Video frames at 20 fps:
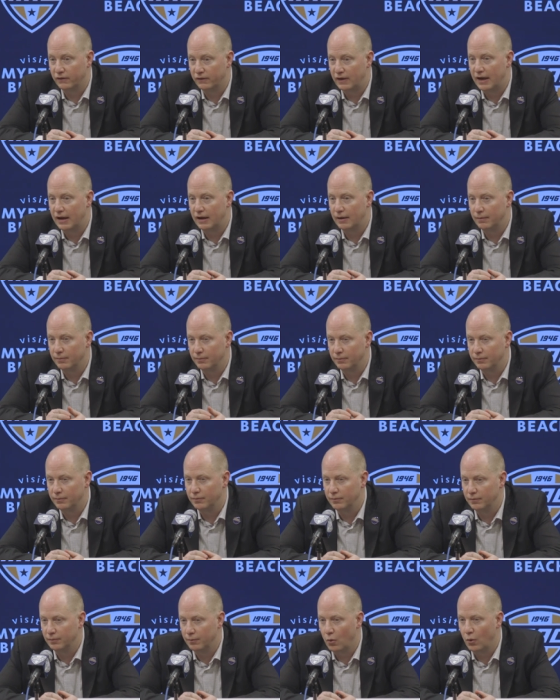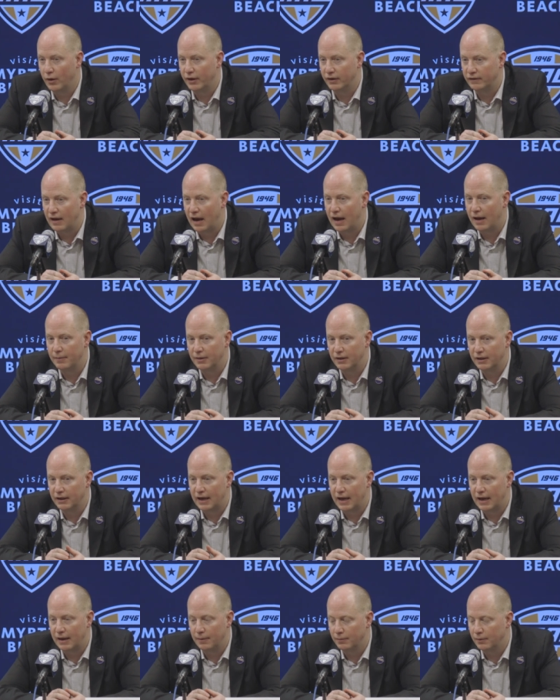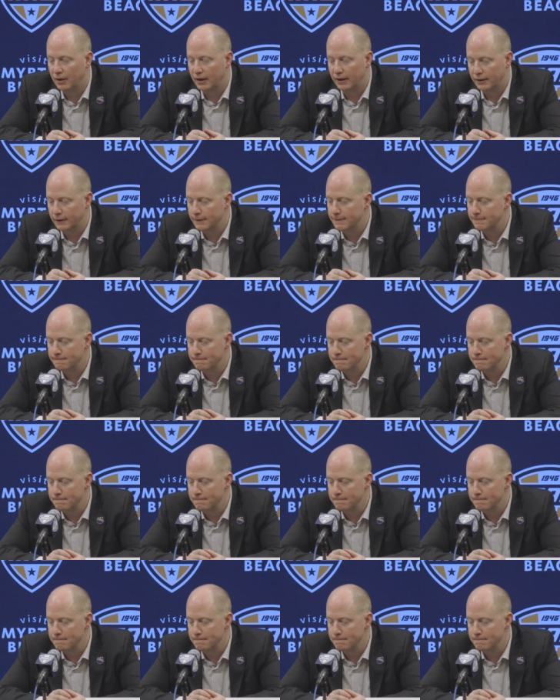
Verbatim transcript: same point in time in the game. Like,